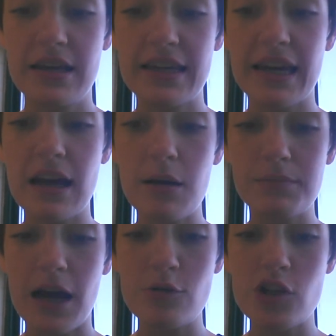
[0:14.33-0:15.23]
Get up,
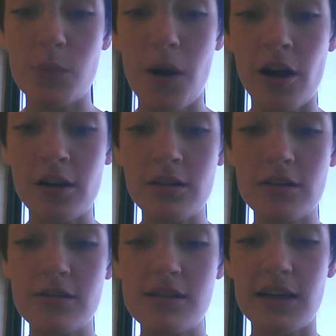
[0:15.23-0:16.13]
out to the park,
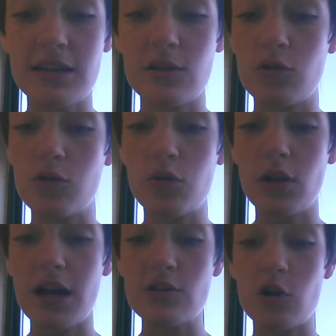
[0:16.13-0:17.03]
suck in the cool
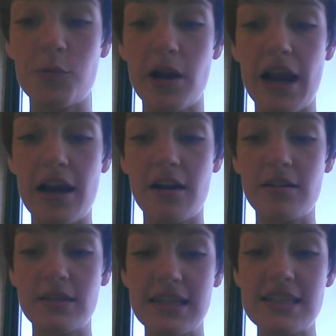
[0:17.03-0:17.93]
October air,
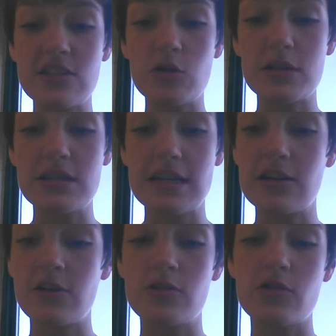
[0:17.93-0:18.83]
listen to his
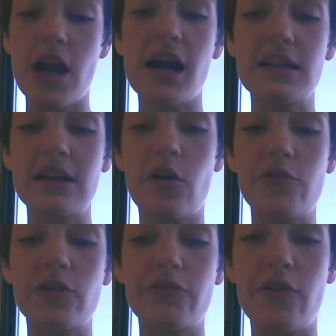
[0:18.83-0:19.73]
sneakers crackling
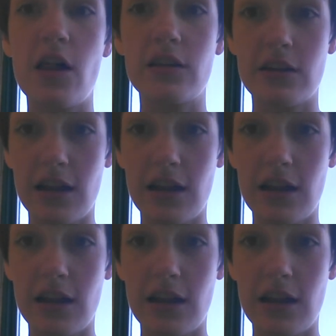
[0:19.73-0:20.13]
over the fallen